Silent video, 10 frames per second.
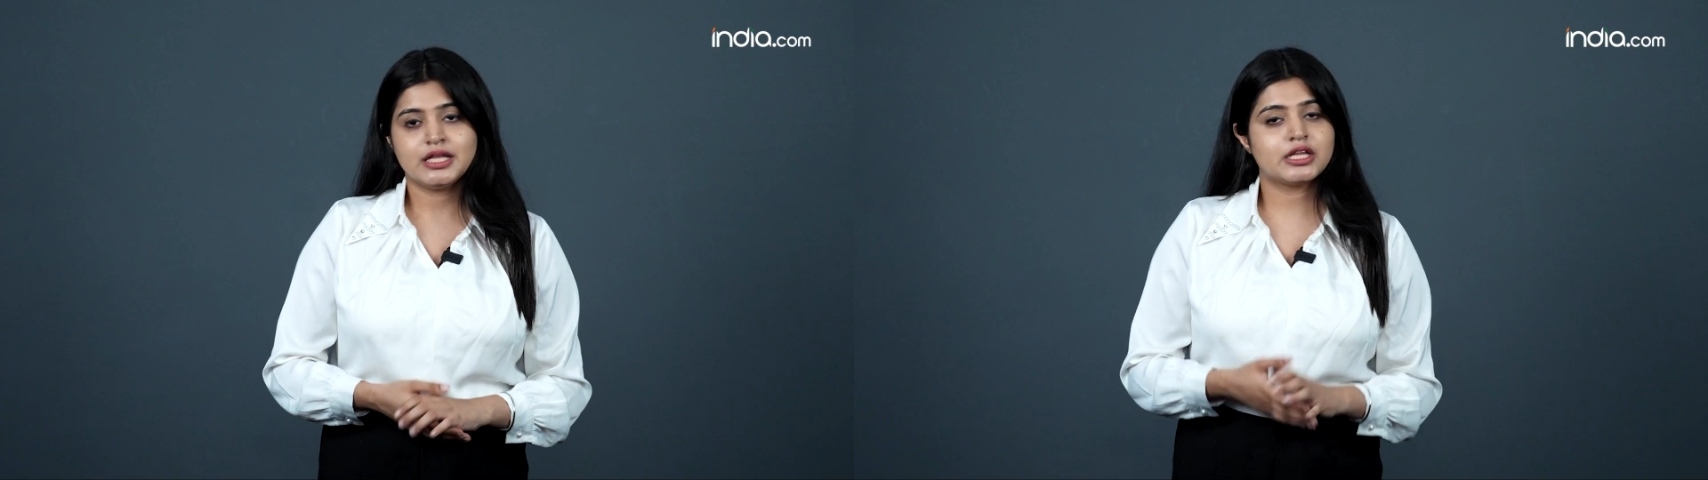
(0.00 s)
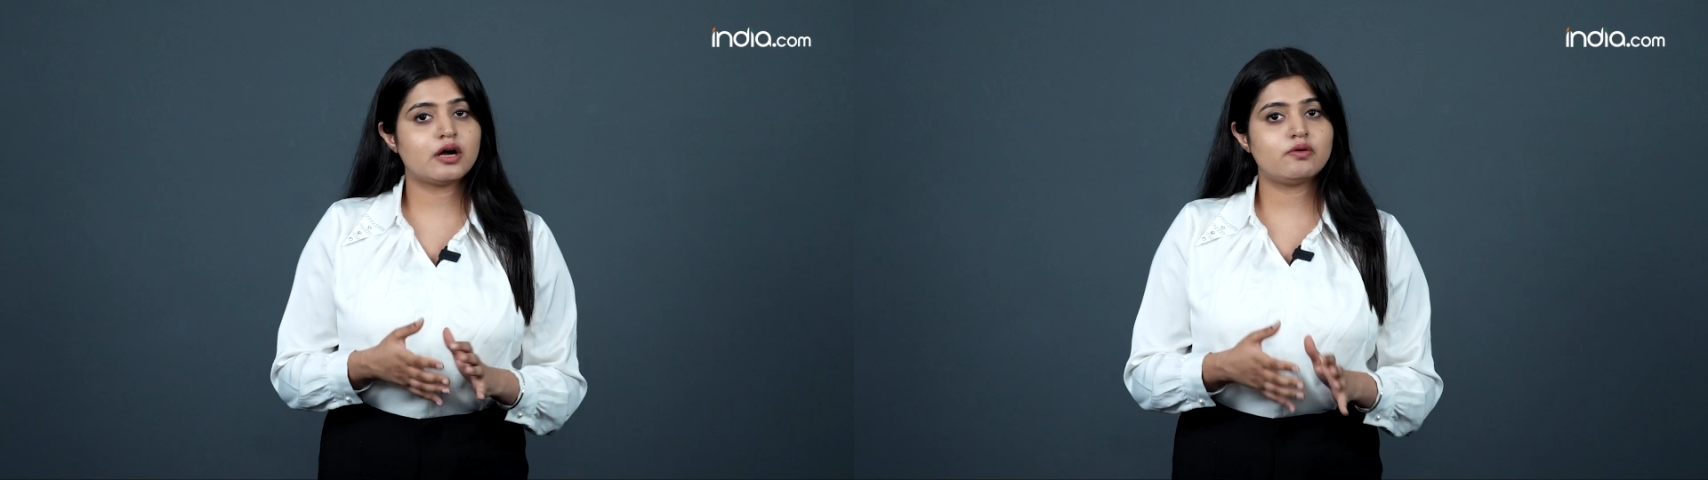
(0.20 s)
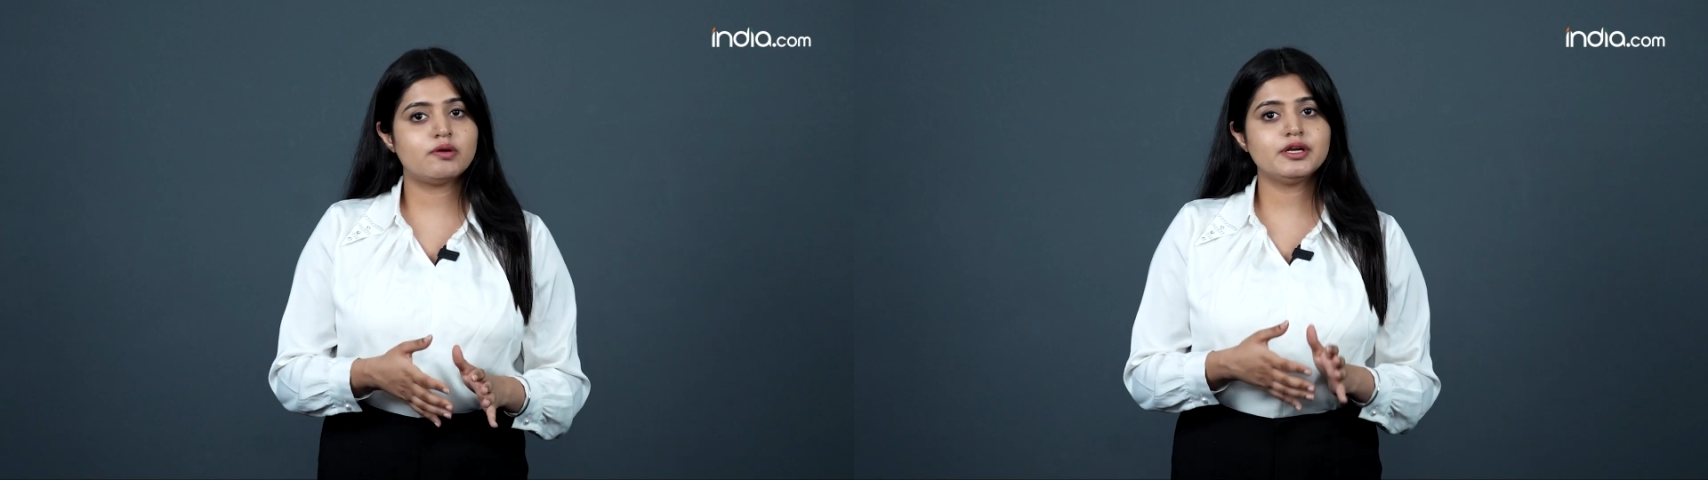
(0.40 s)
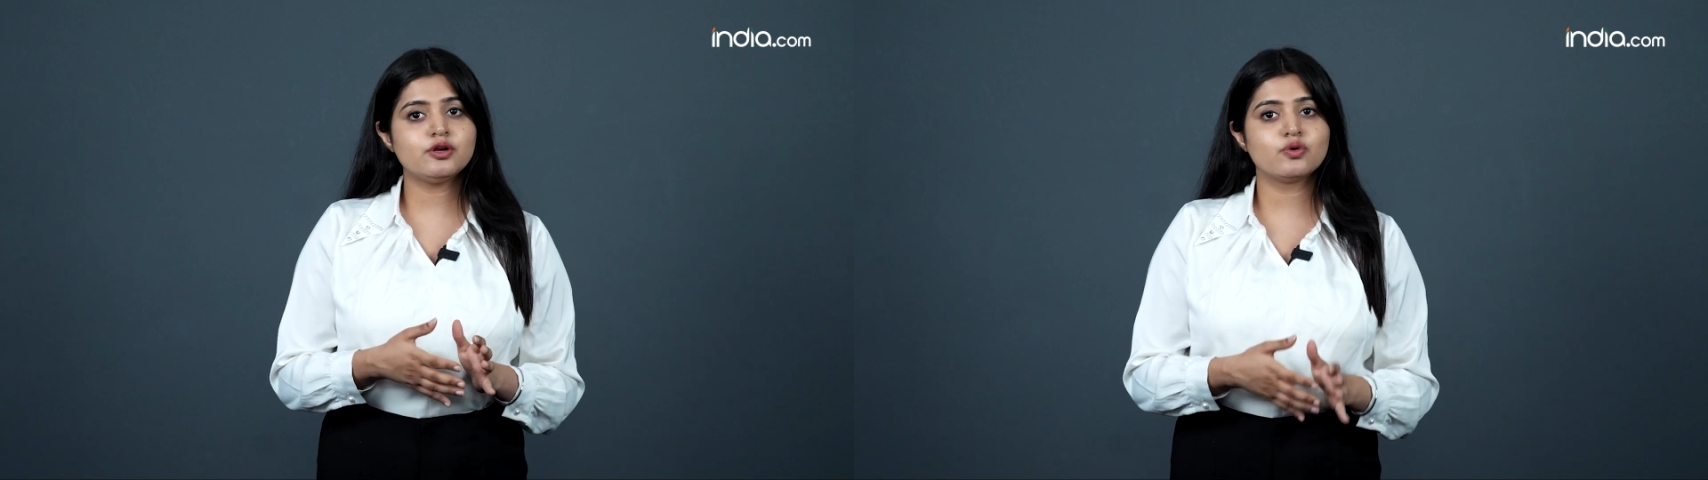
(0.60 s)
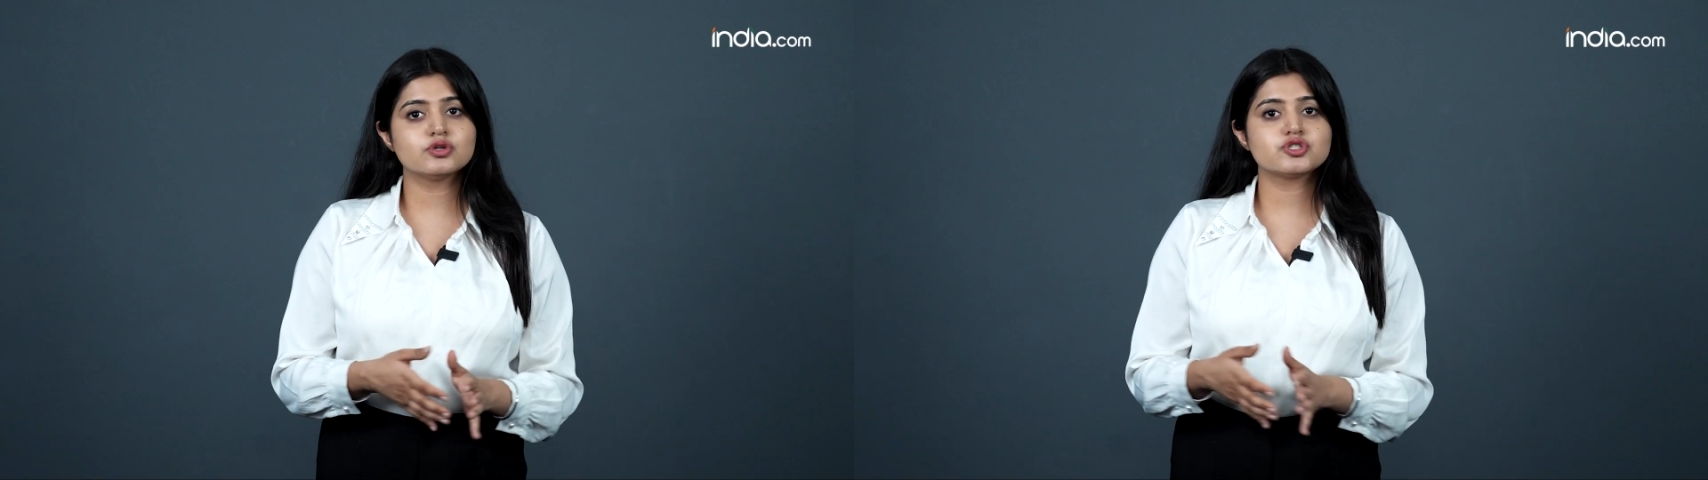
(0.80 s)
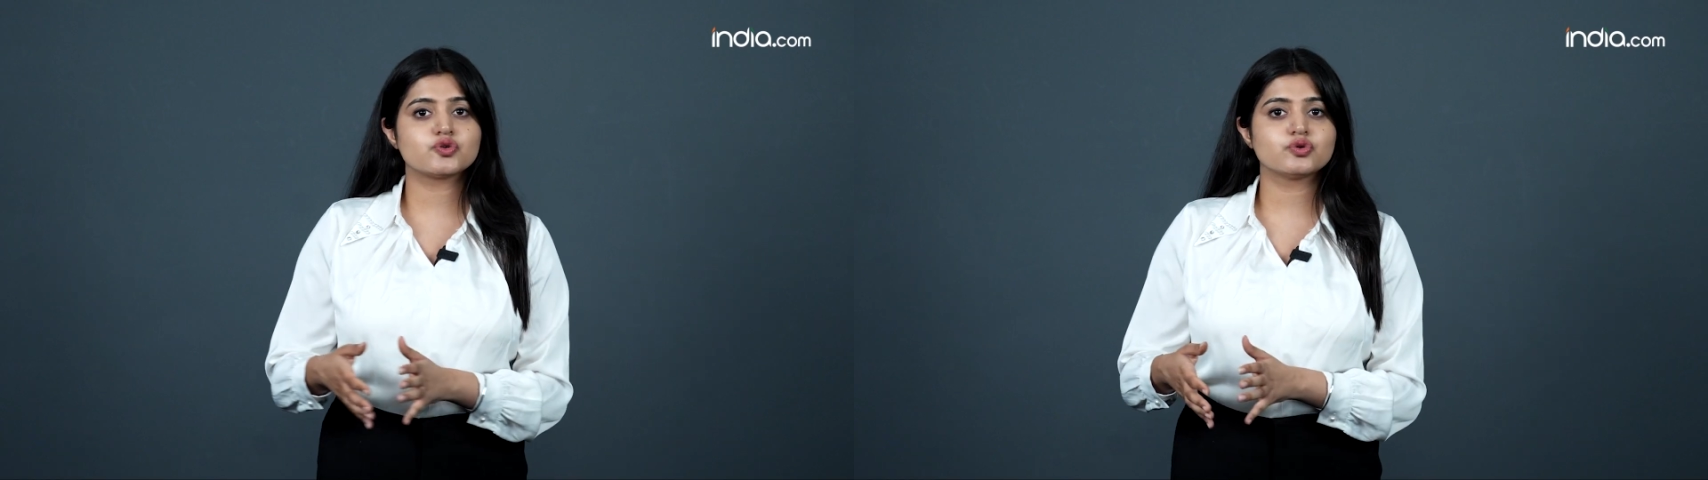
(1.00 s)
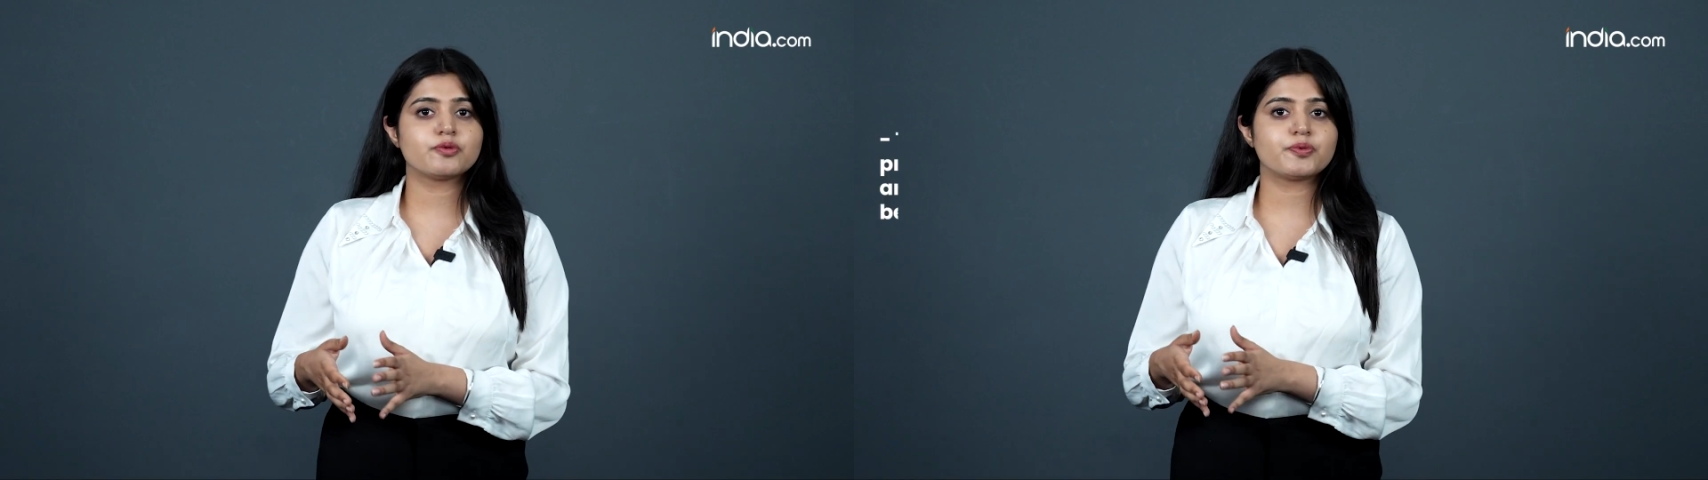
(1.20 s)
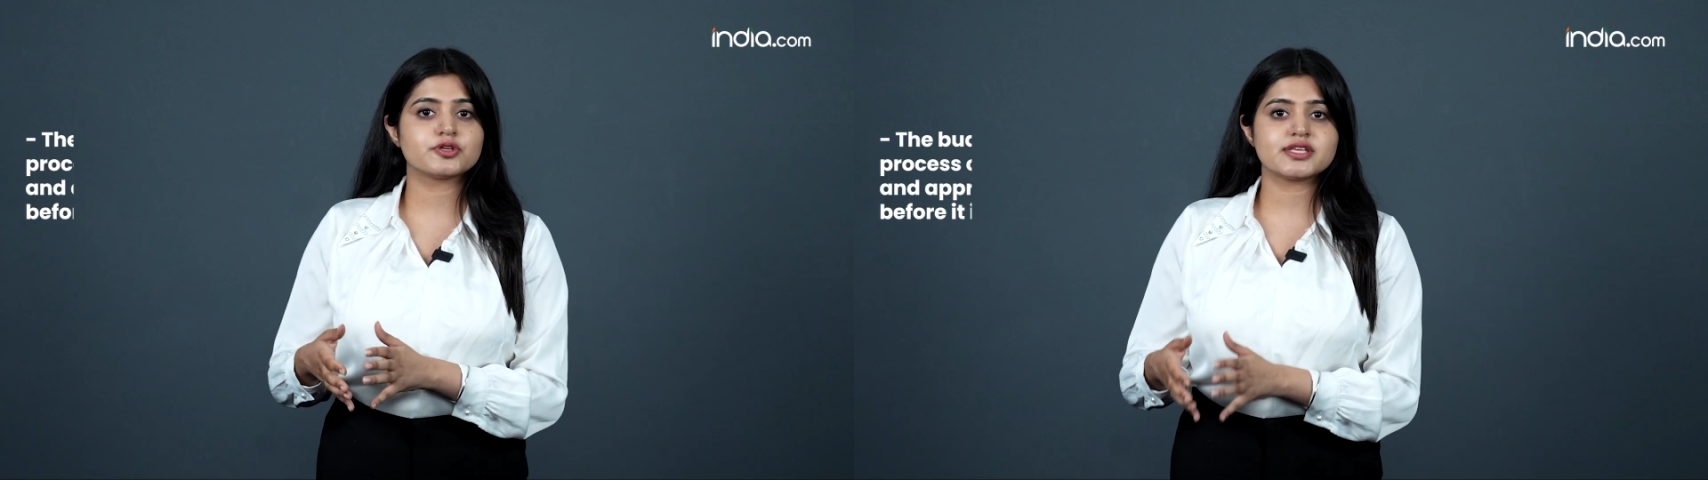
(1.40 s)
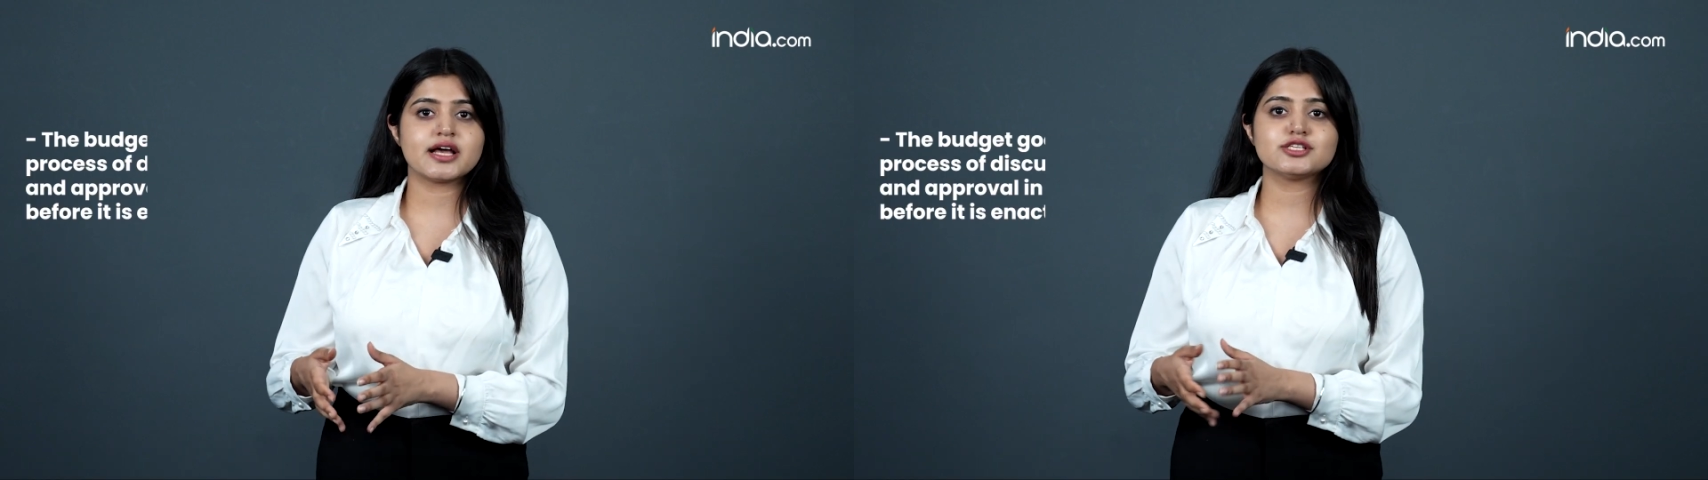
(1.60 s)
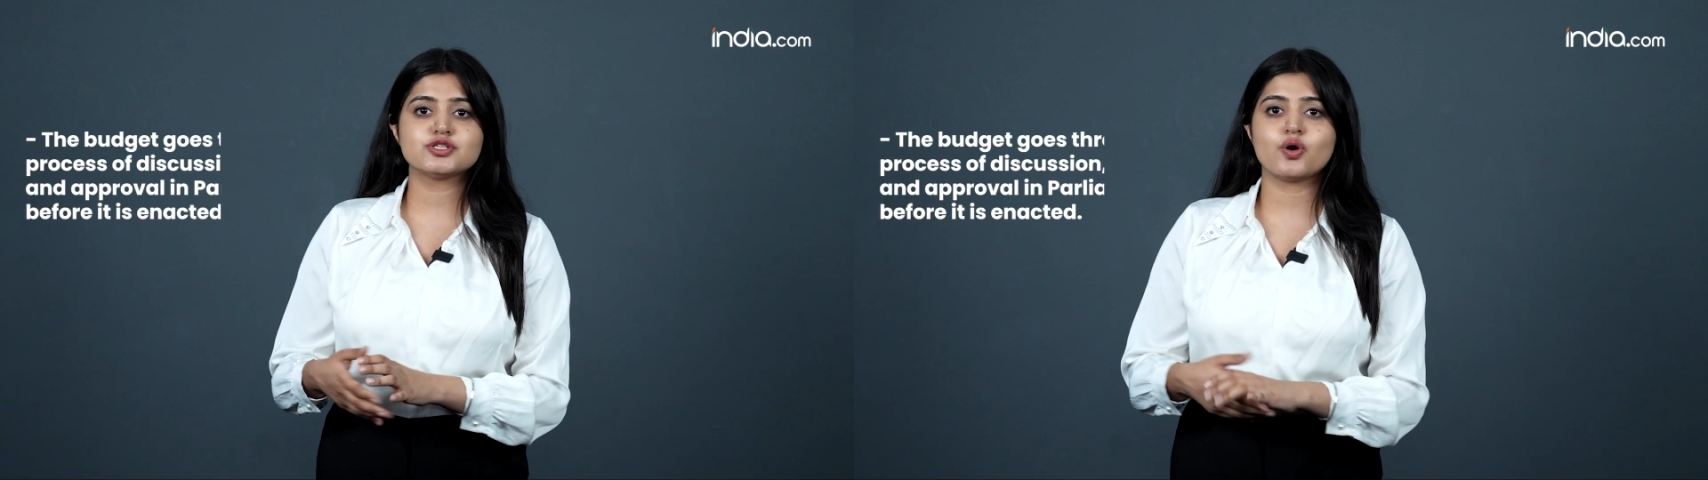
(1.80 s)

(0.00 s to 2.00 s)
The government goes through the process